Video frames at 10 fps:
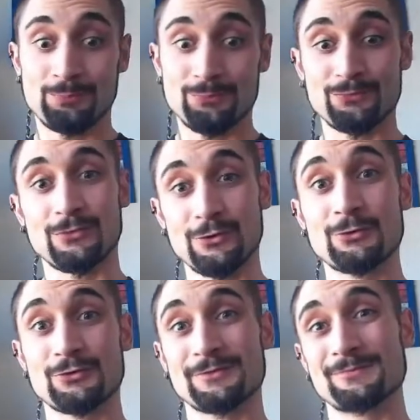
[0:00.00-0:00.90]

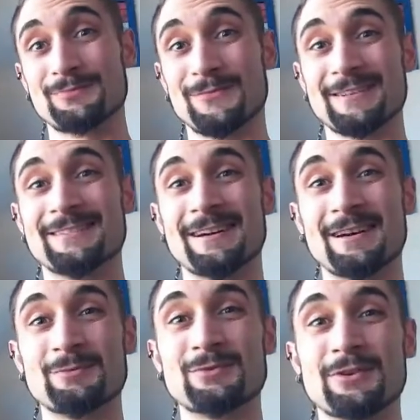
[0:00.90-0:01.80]
use my time
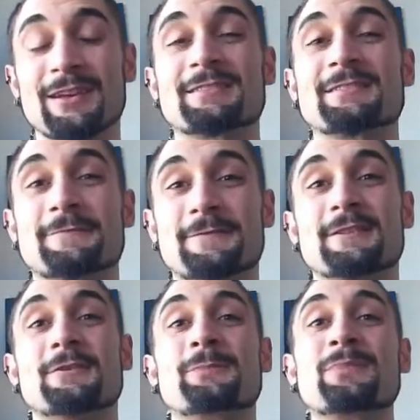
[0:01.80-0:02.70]
to create something new.